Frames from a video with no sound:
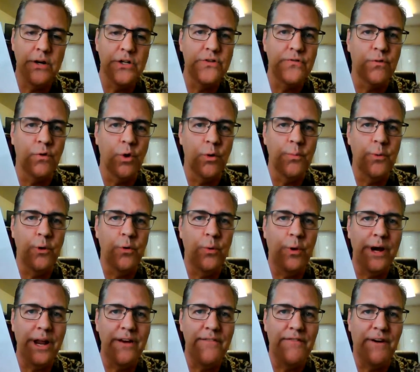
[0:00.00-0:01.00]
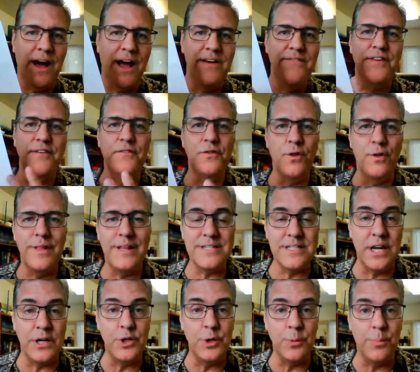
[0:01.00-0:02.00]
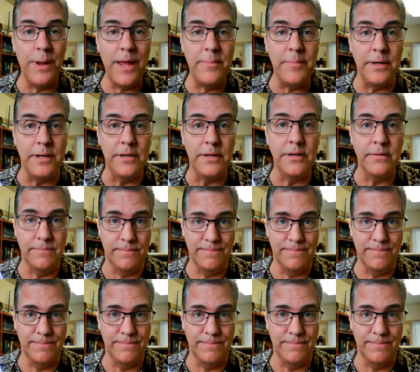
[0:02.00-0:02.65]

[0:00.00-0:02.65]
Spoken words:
is 4.185, even though that's not your payment.